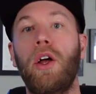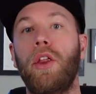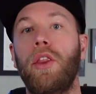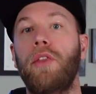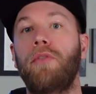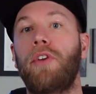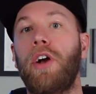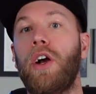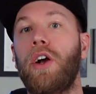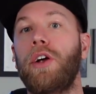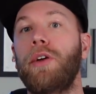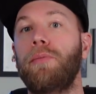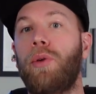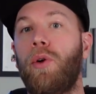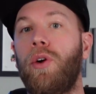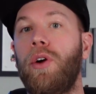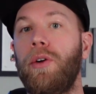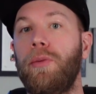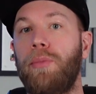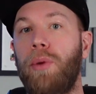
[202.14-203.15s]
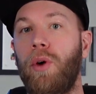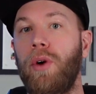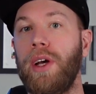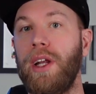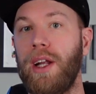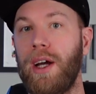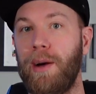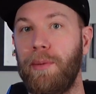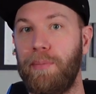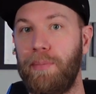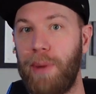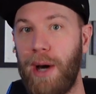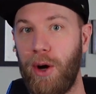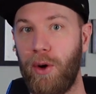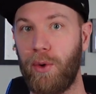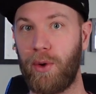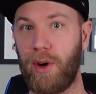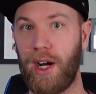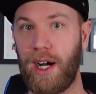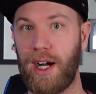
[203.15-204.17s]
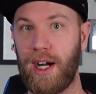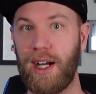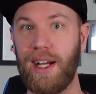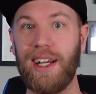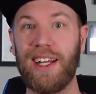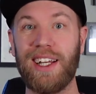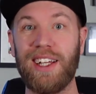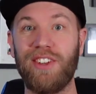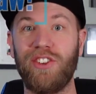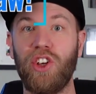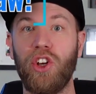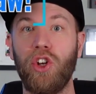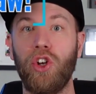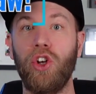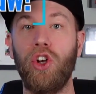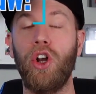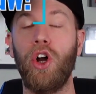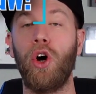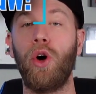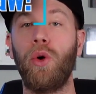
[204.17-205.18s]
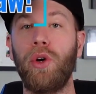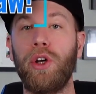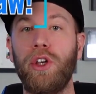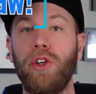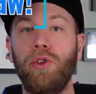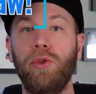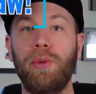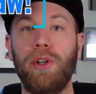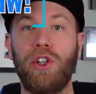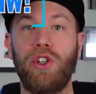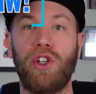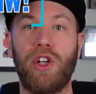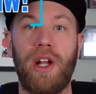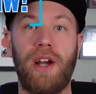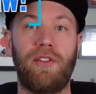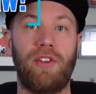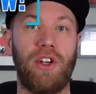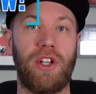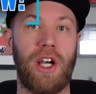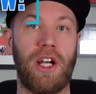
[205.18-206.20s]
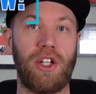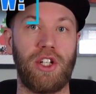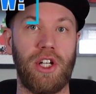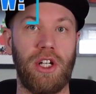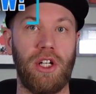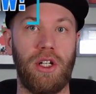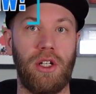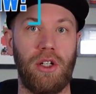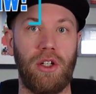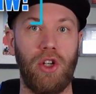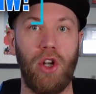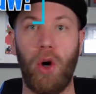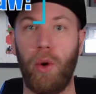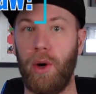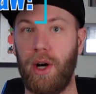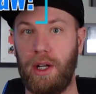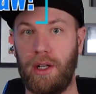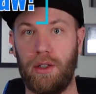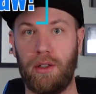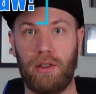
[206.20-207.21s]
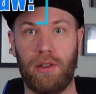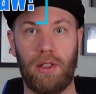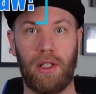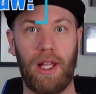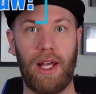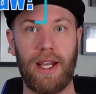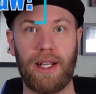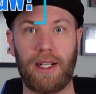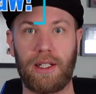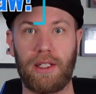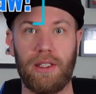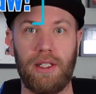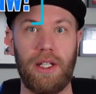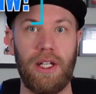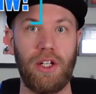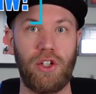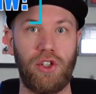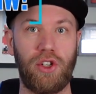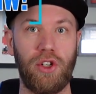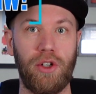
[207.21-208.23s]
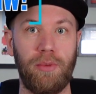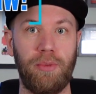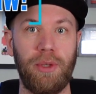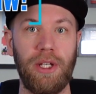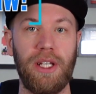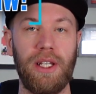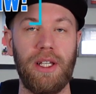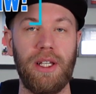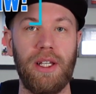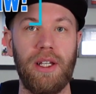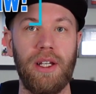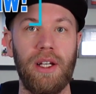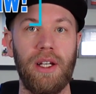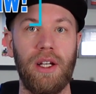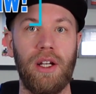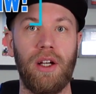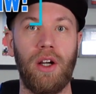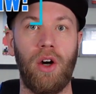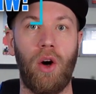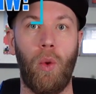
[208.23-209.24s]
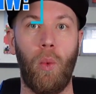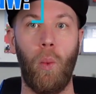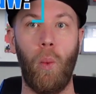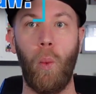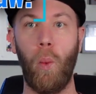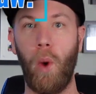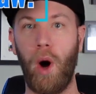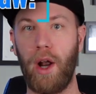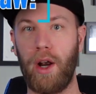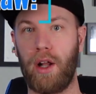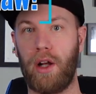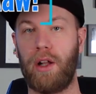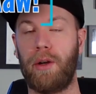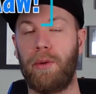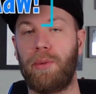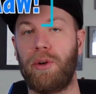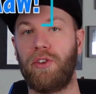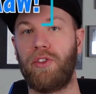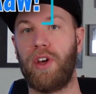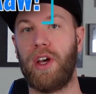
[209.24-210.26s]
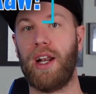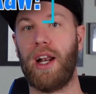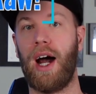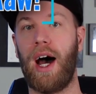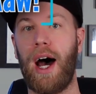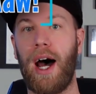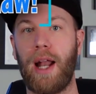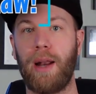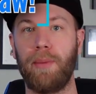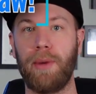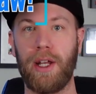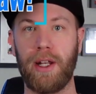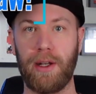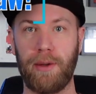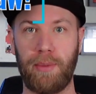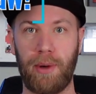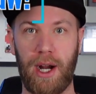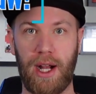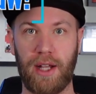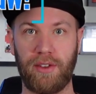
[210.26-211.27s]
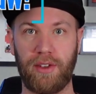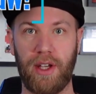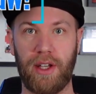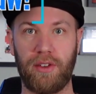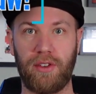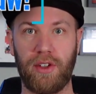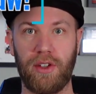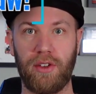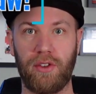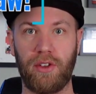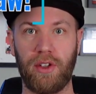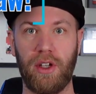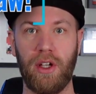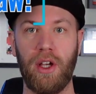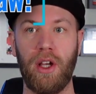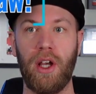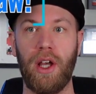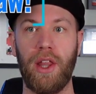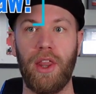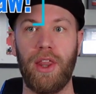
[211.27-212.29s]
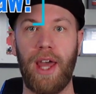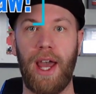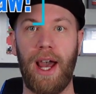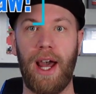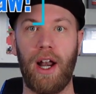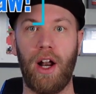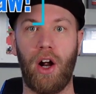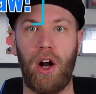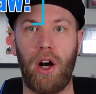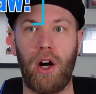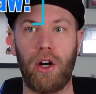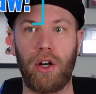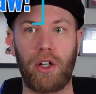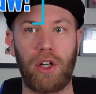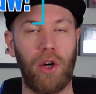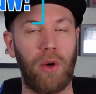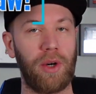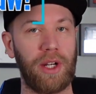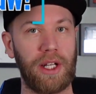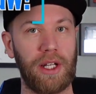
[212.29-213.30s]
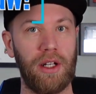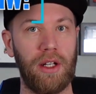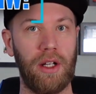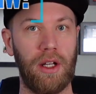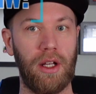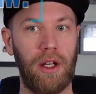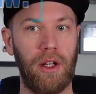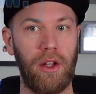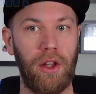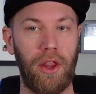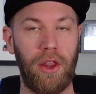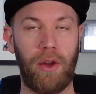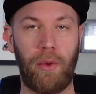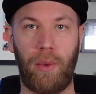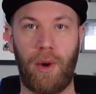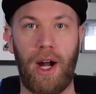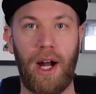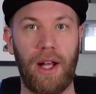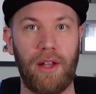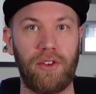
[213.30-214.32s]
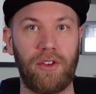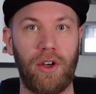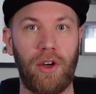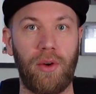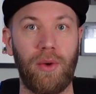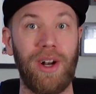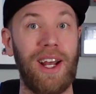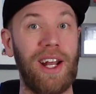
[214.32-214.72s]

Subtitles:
The very important point about raw is no human should ever touch it. No one. Like, it should be 100% automated processes that are going into the raw zone.